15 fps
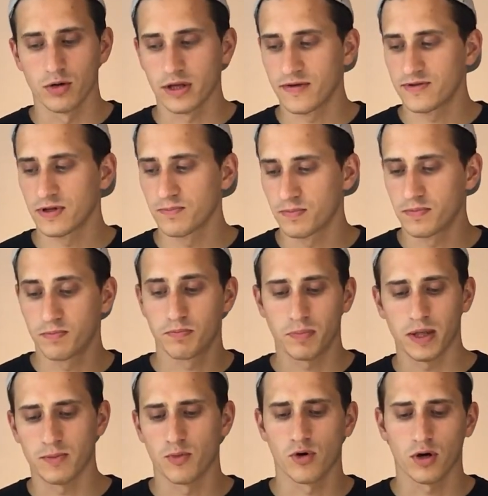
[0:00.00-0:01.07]
It gives a
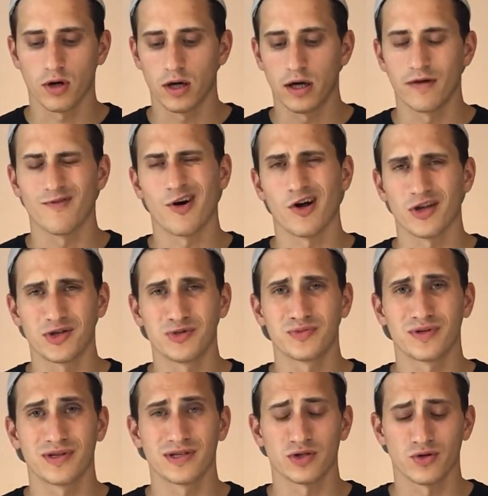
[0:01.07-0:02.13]
bit more volume
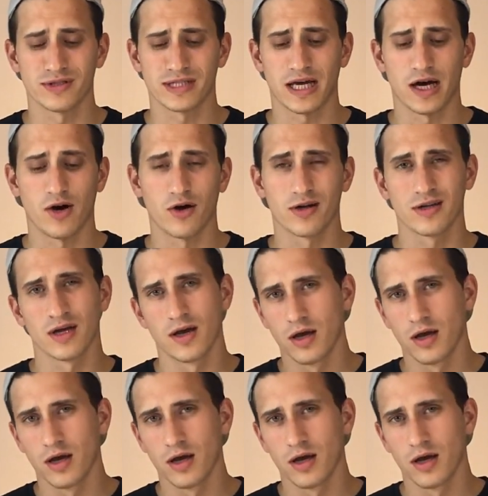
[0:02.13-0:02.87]
to the whole sound.